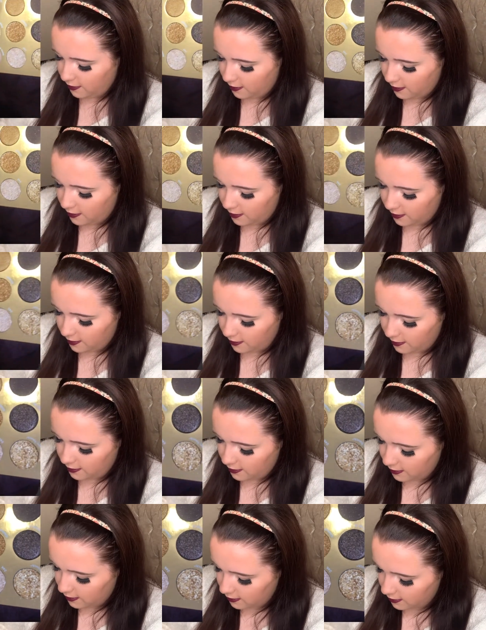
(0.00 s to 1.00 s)

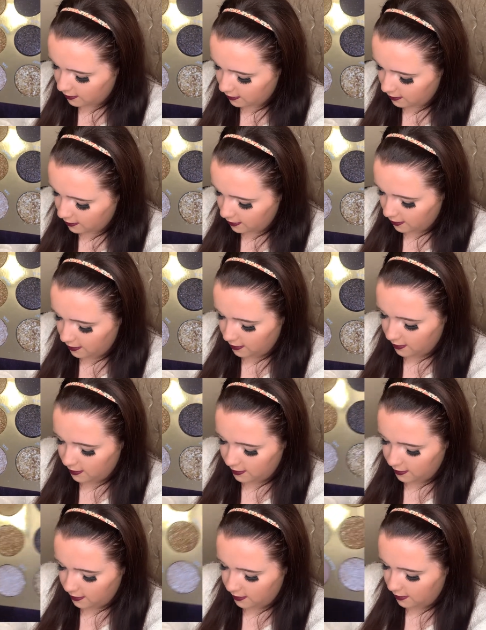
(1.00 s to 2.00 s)

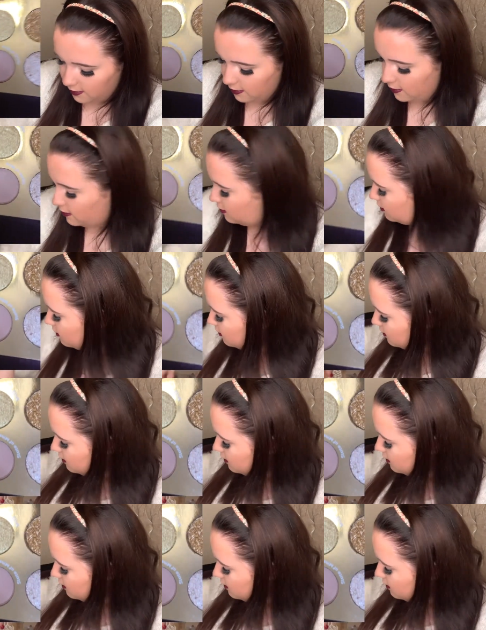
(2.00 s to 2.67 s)
[no speech]